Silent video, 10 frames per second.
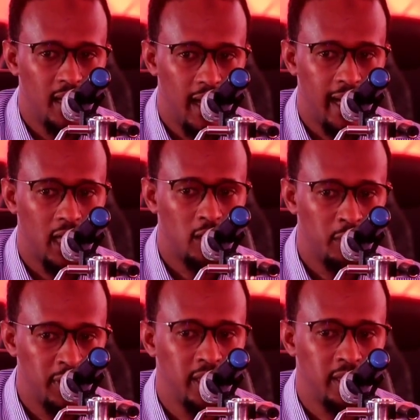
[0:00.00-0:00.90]
are
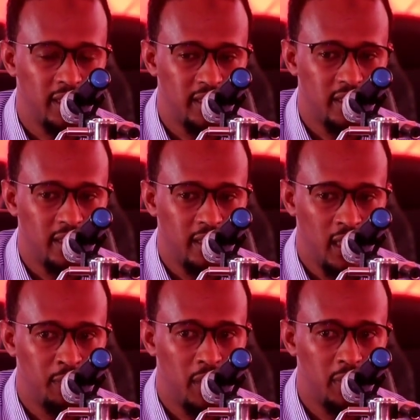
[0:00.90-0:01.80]
accommodated
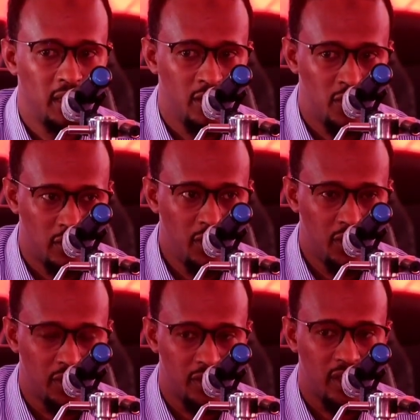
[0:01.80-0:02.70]
in public
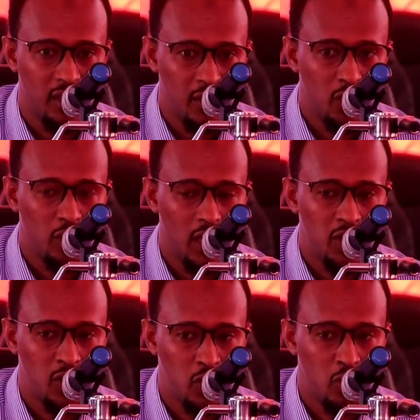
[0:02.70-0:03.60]
institutions so
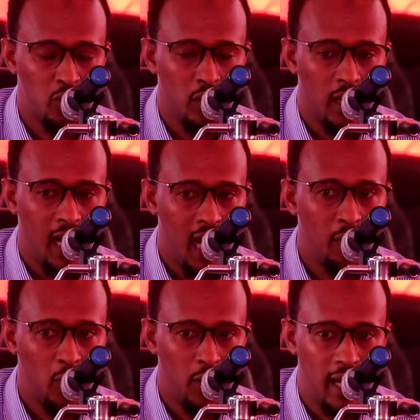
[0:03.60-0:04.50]
as to
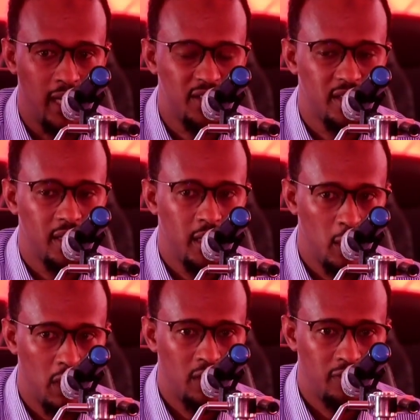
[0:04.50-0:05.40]
harmonize
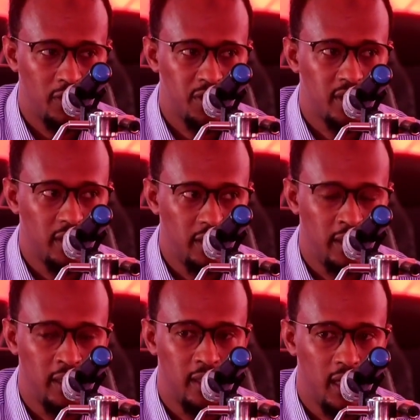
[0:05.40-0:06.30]
the workforce
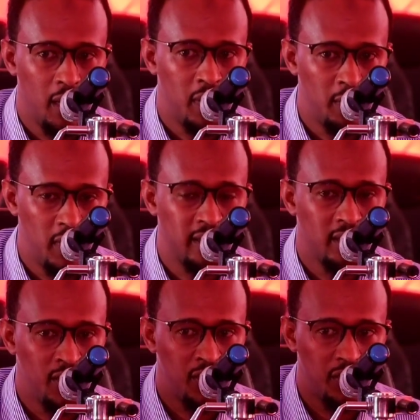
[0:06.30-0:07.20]
in a public
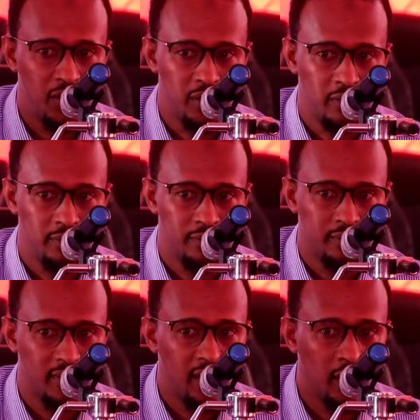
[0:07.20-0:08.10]
institution.
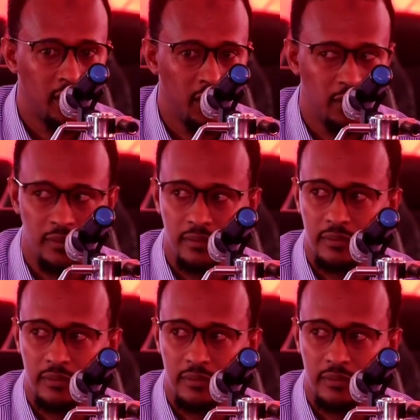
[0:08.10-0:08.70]
Thank you.